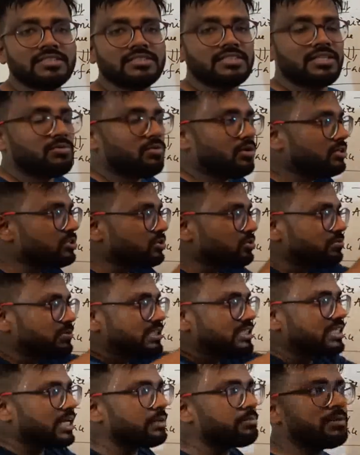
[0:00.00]
They want to be
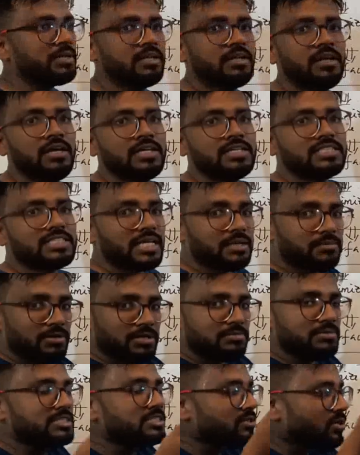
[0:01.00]
stable. Stable
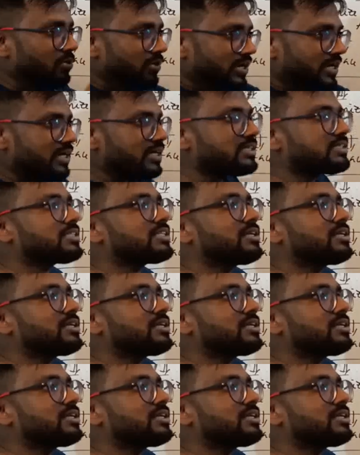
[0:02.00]
means lower energy.